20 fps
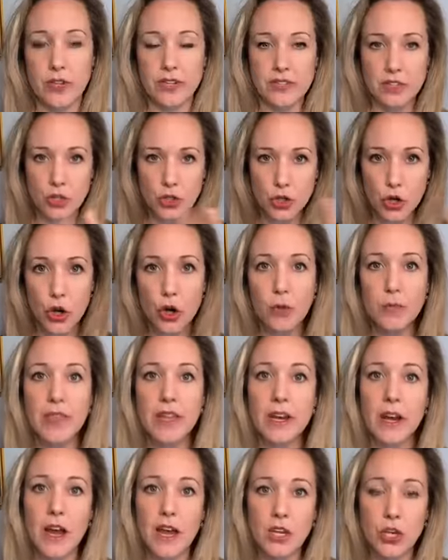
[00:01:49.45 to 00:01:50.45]
That's the term
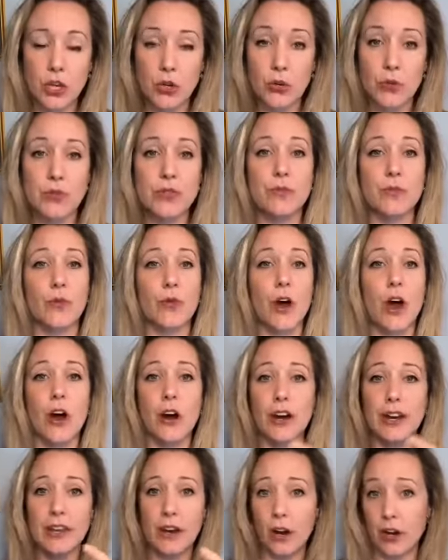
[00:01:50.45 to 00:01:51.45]
that I use for
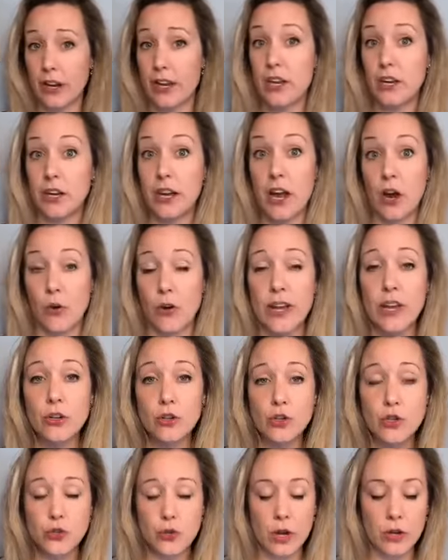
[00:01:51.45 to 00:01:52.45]
our, our, in, our
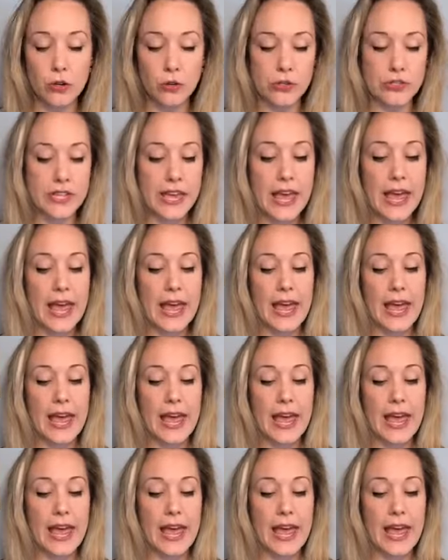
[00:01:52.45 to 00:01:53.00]
inner struggles.